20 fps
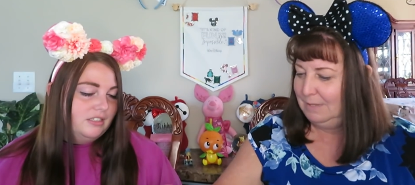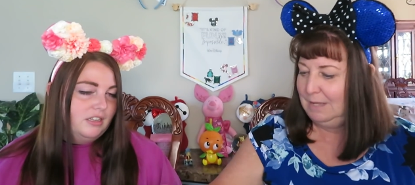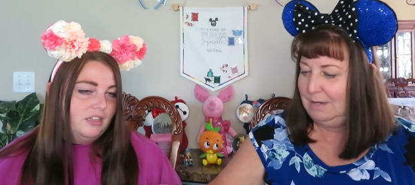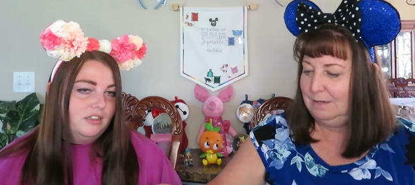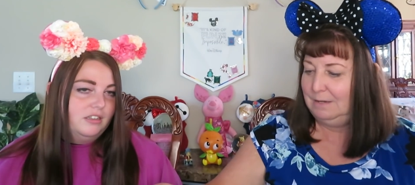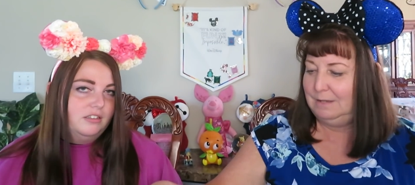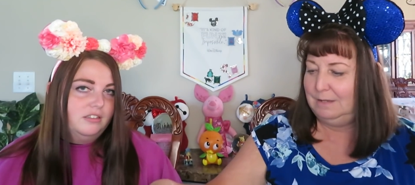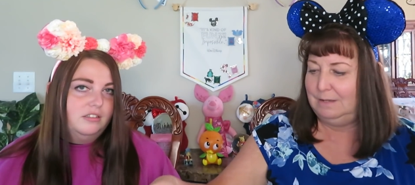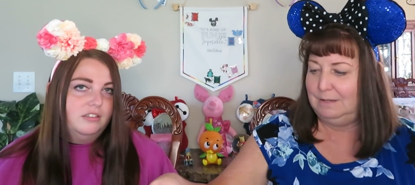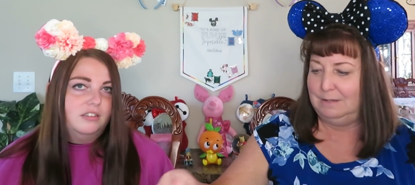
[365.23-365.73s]

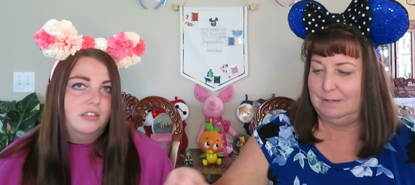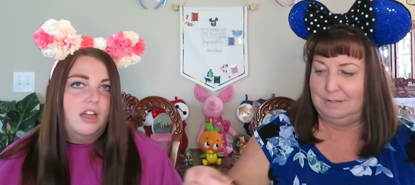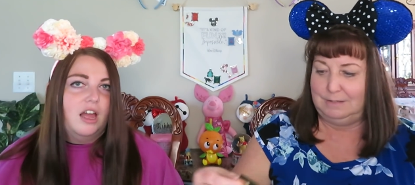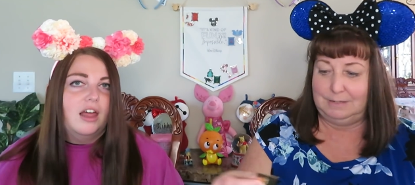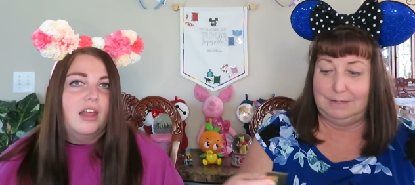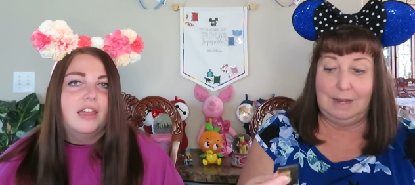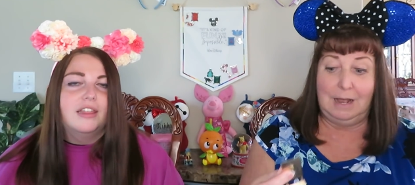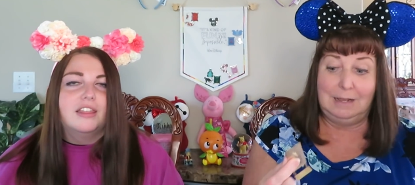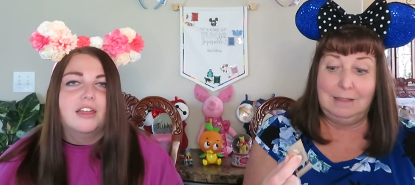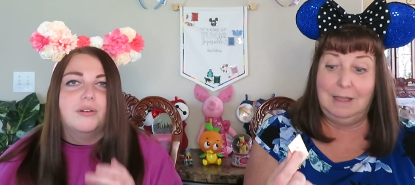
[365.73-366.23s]
Speaker 1: That is.
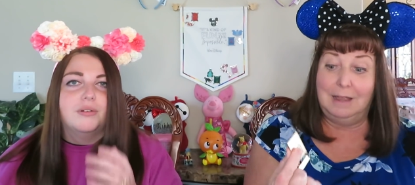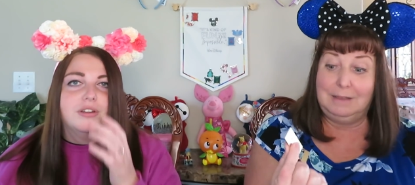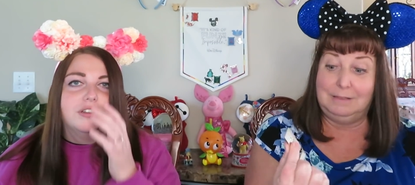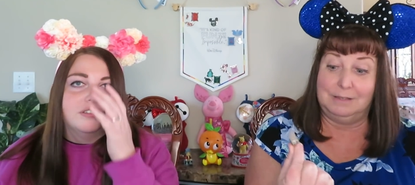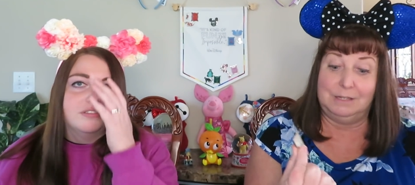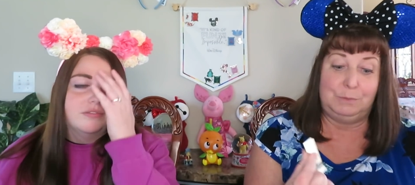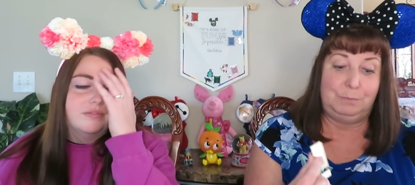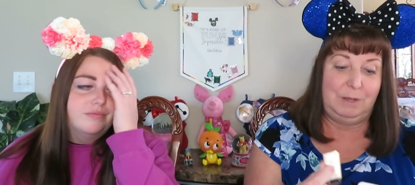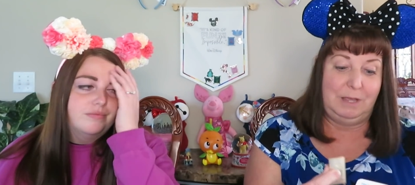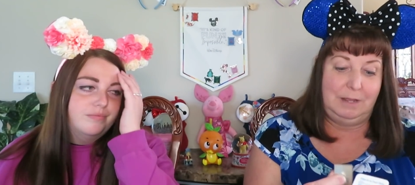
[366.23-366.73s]
I like, I like
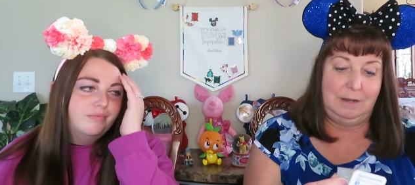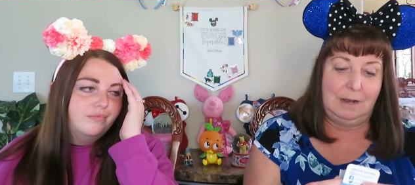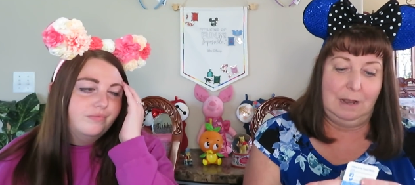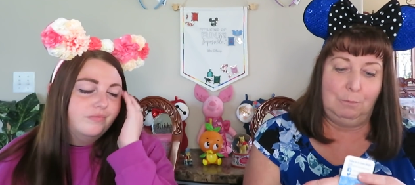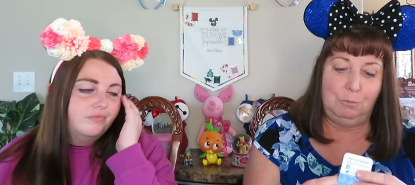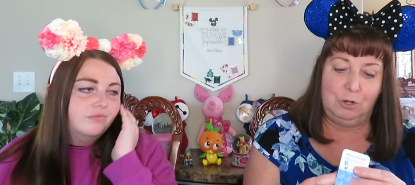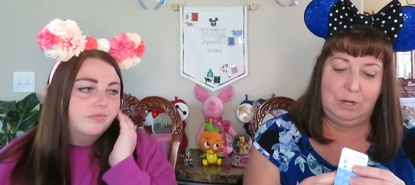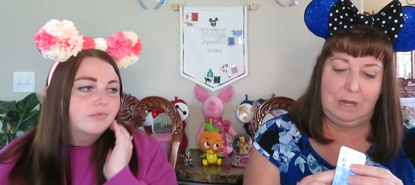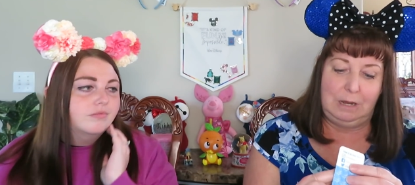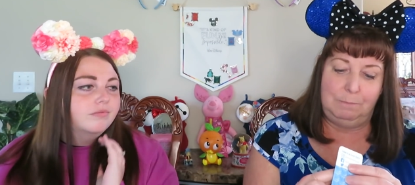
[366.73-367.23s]
this pen.
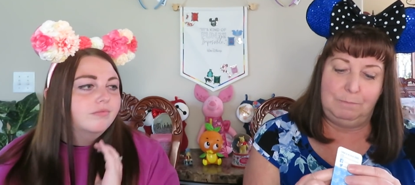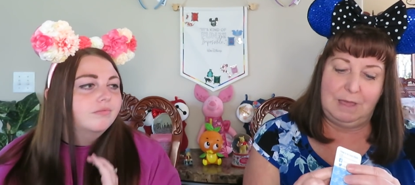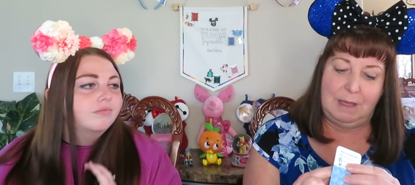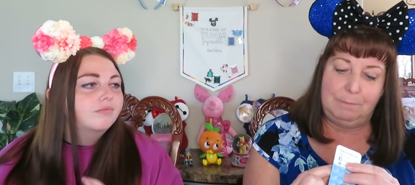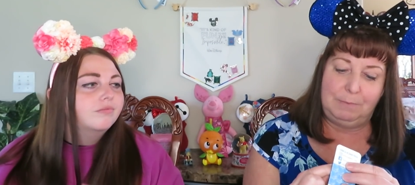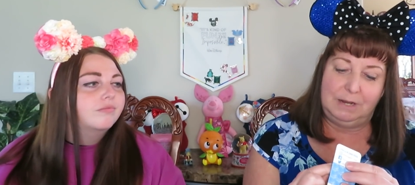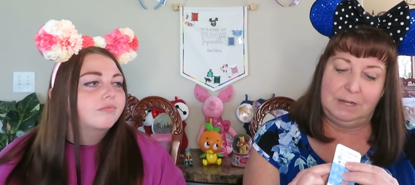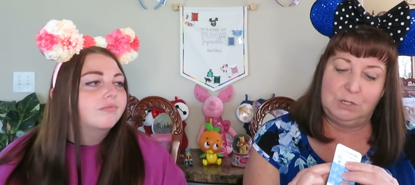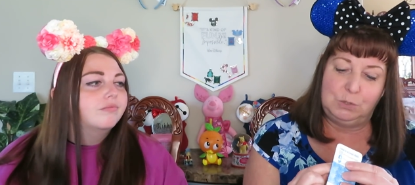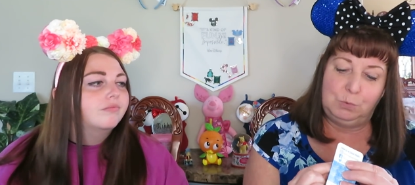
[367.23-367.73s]
I will keep
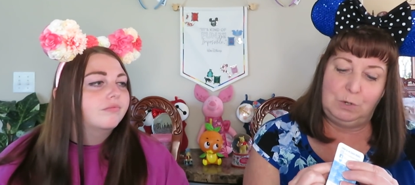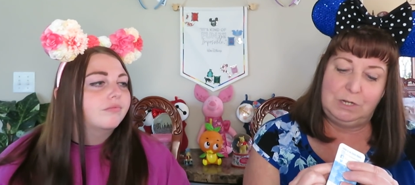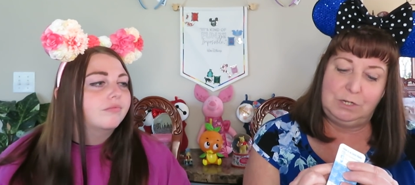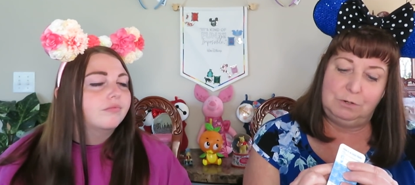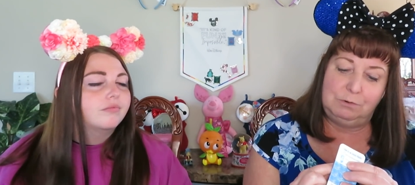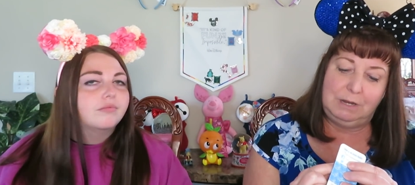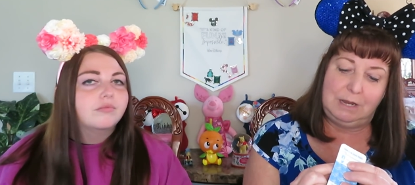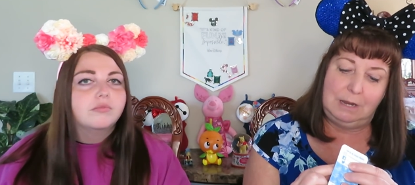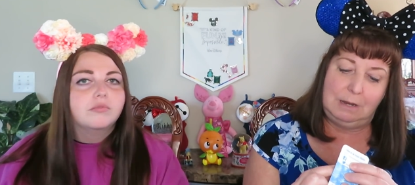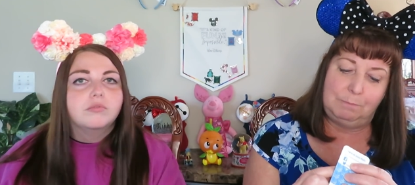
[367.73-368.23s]
that because we
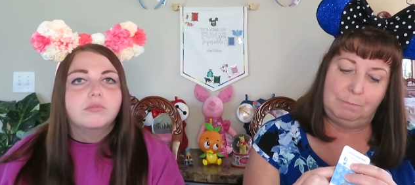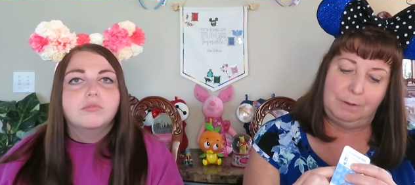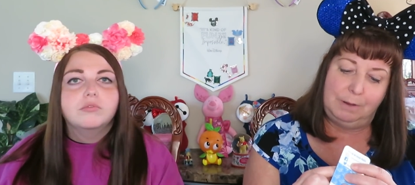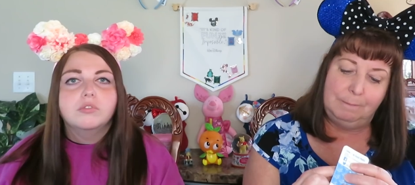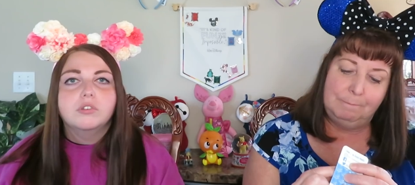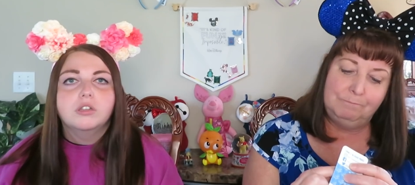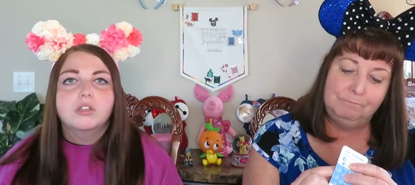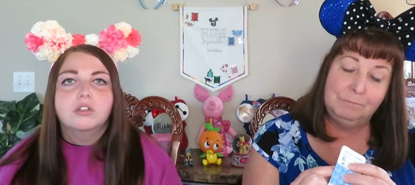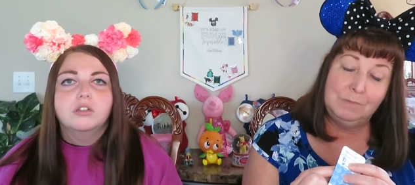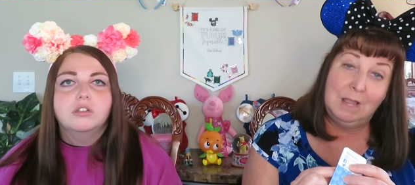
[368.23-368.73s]
do keep,